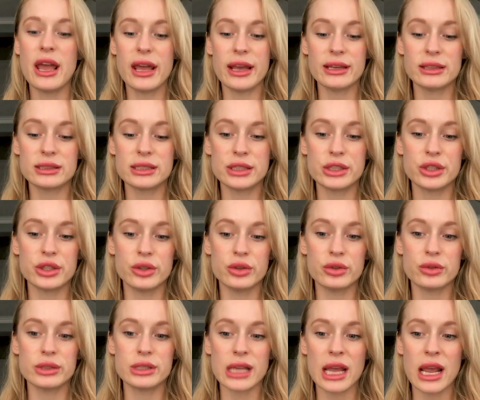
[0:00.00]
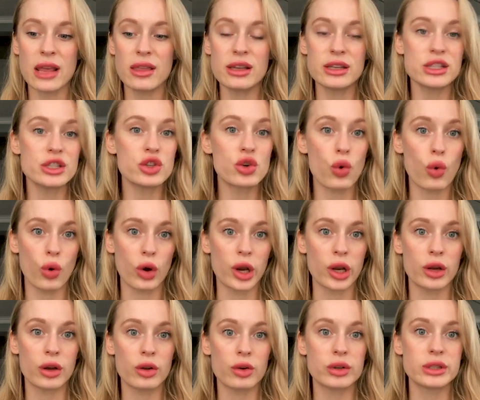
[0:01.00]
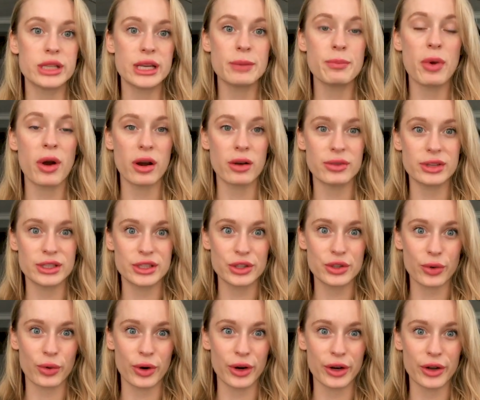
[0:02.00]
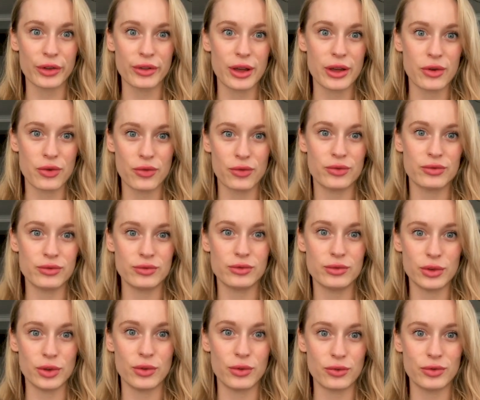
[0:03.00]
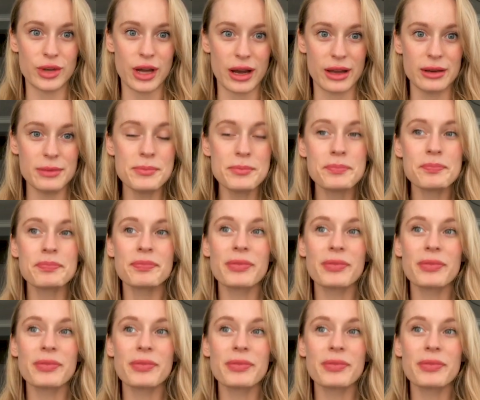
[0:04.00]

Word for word: is to take the tutorial or take part of the tutorial that you've done